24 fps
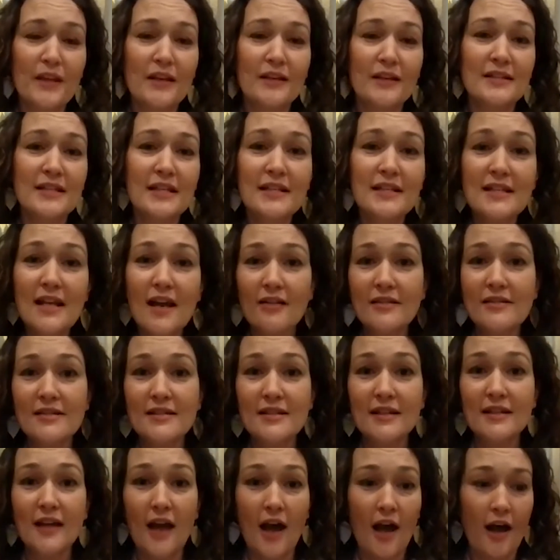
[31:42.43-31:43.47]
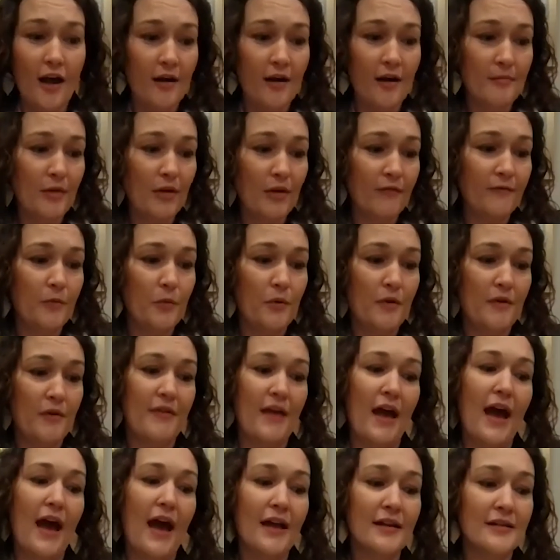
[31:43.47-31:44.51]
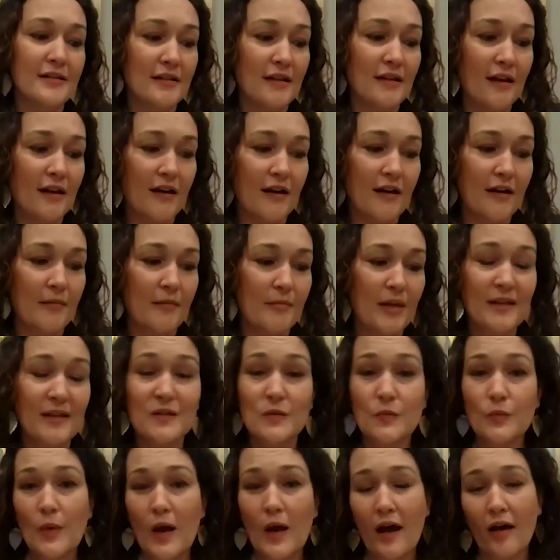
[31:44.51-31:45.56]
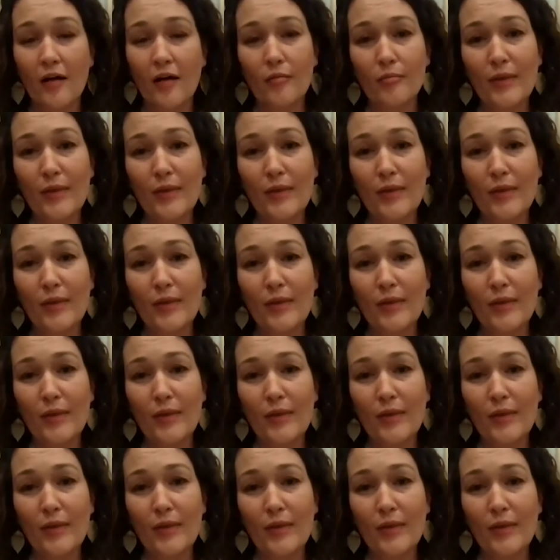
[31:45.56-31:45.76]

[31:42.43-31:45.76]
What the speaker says: Details to come for that as well.